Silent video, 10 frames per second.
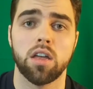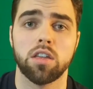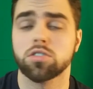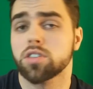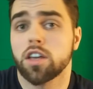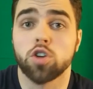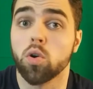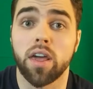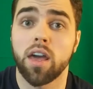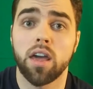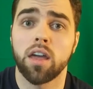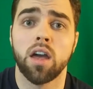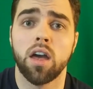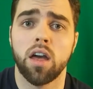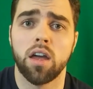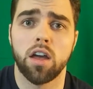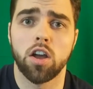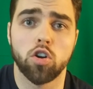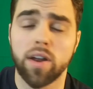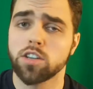you'll say it's okay.
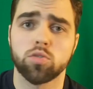Great